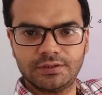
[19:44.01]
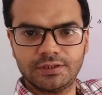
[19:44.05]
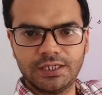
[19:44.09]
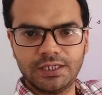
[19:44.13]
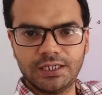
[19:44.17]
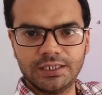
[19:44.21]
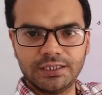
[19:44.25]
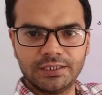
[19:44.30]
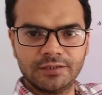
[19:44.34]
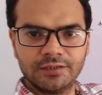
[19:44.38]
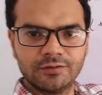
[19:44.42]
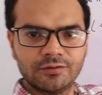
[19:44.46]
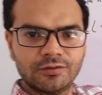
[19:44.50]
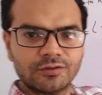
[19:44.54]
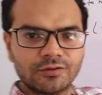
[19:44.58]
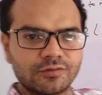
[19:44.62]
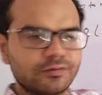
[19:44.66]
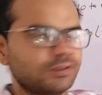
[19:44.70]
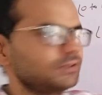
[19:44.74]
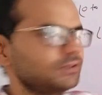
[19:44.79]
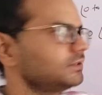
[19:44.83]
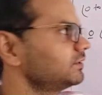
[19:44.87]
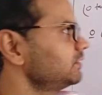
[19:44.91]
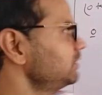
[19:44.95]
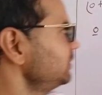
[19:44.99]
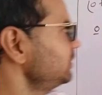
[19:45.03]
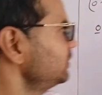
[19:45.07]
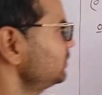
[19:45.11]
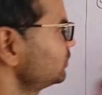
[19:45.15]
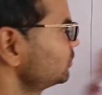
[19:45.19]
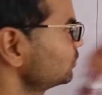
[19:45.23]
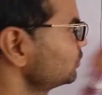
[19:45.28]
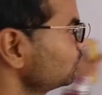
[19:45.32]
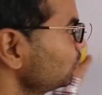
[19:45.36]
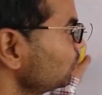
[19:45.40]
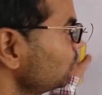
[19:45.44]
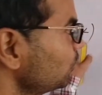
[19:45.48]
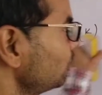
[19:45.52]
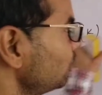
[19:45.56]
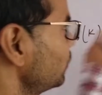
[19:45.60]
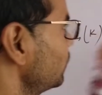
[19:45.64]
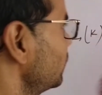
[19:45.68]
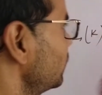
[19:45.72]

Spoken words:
anti-clockwise. So